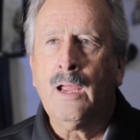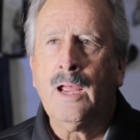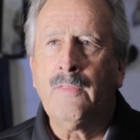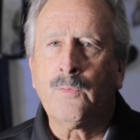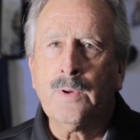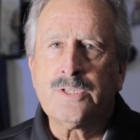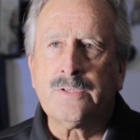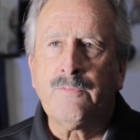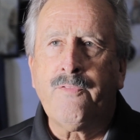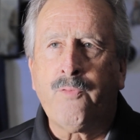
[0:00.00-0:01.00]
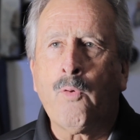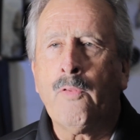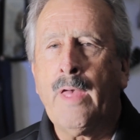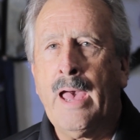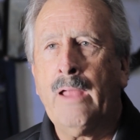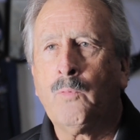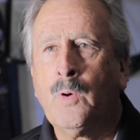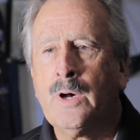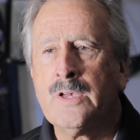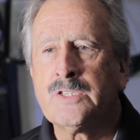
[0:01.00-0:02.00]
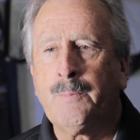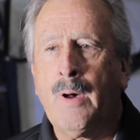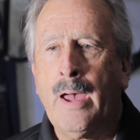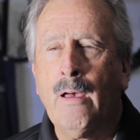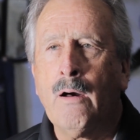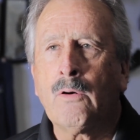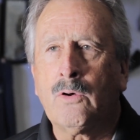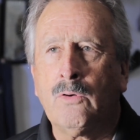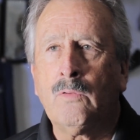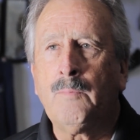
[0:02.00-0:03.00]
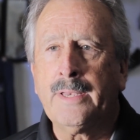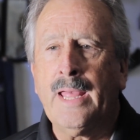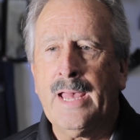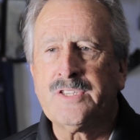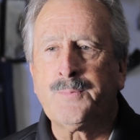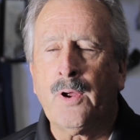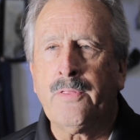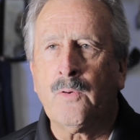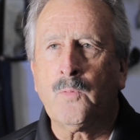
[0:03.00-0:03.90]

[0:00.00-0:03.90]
And the reason for that was my uncle, my dad's brother,